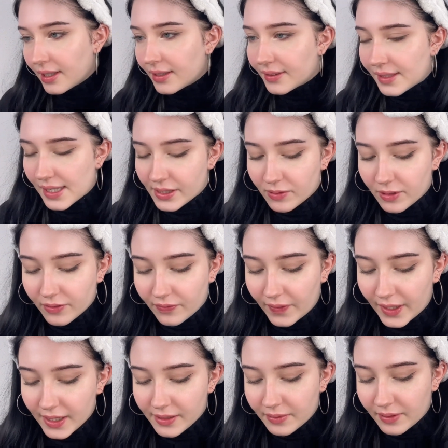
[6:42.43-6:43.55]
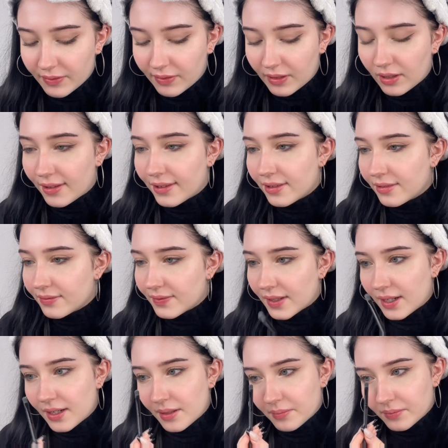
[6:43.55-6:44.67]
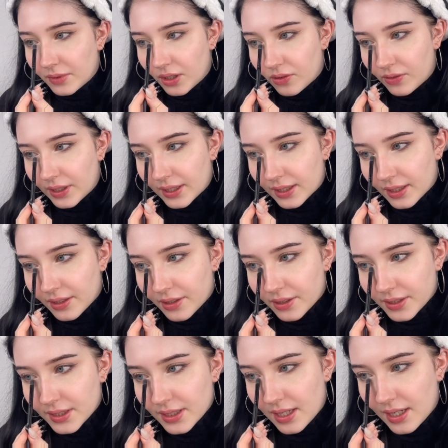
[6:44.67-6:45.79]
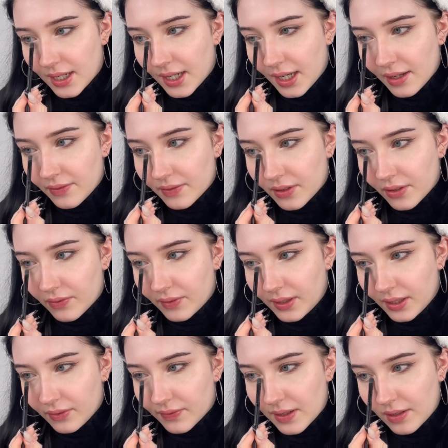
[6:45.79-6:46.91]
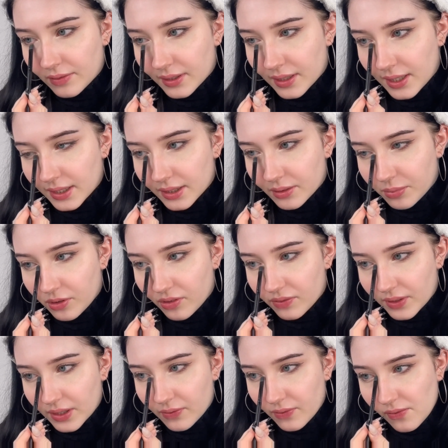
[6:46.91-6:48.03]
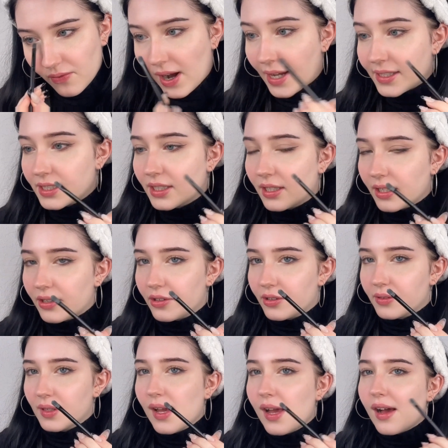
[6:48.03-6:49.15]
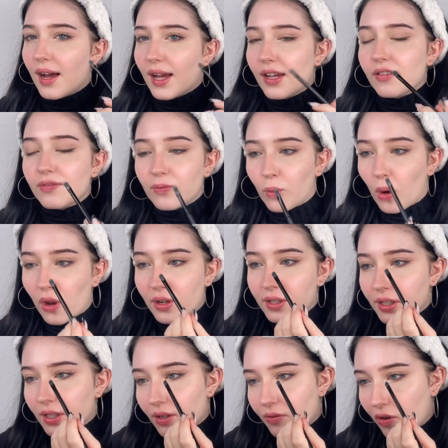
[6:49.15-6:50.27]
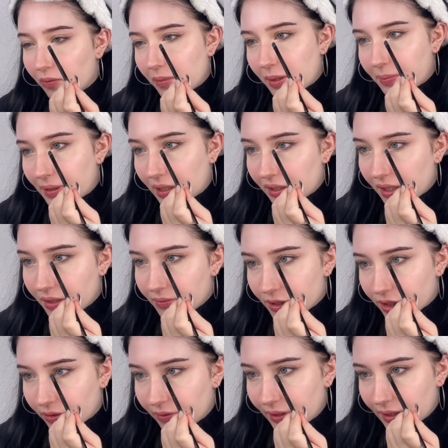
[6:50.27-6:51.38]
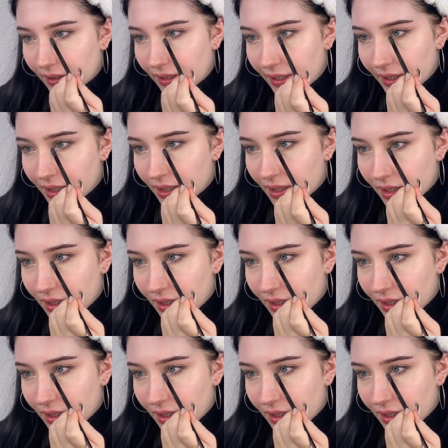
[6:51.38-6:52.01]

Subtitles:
That's one thing with a lot of Korean glitters. I have not really found like the perfect white glitter. I have one in a Roman palette, which I really like.